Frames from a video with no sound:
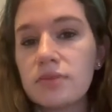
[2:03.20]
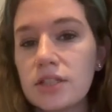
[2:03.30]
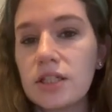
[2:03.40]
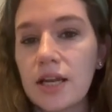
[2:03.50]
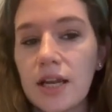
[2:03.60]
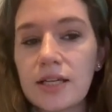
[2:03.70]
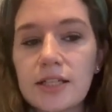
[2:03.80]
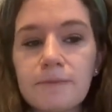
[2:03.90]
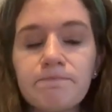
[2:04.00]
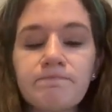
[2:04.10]
to connect
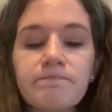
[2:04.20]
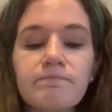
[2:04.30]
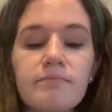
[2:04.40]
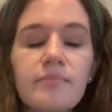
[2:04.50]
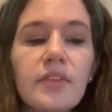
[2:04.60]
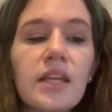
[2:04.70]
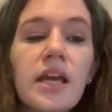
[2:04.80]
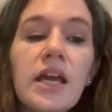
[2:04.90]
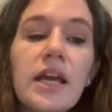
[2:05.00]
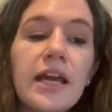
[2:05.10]
it.
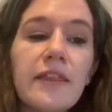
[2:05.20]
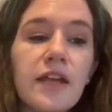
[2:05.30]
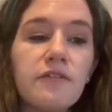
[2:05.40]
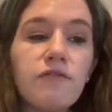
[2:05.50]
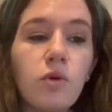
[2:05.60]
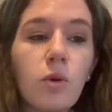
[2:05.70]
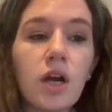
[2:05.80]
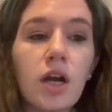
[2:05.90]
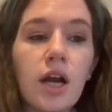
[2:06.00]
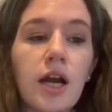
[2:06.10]
And then for